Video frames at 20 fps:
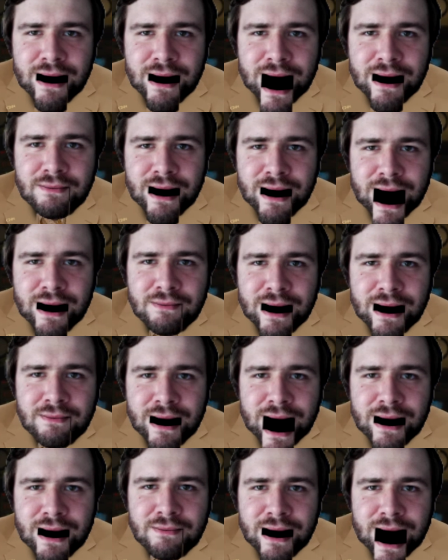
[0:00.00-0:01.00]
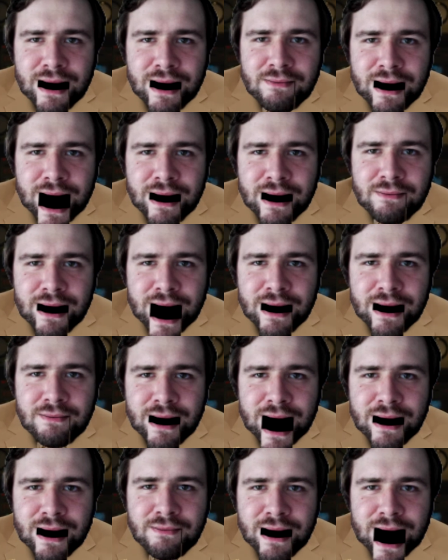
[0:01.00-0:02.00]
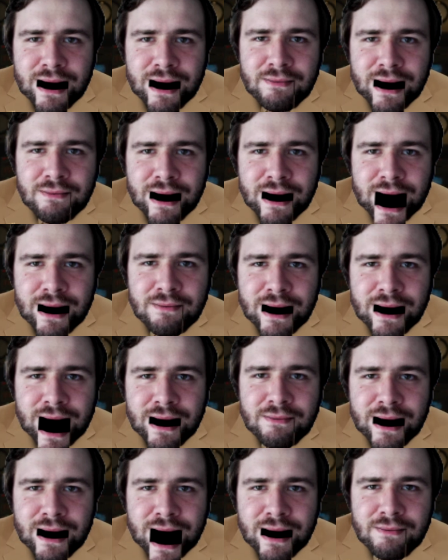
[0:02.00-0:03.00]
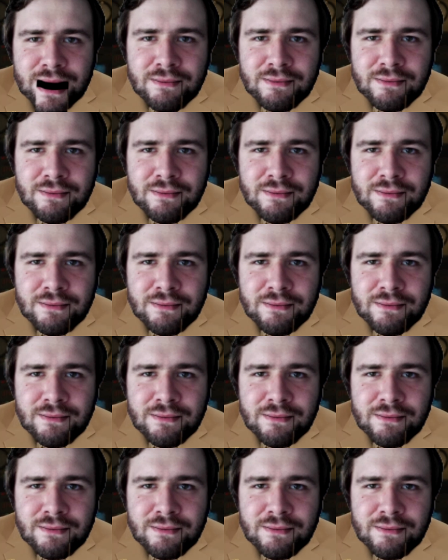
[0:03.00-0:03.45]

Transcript: then message us on Twitter, or that we have a Facebook page,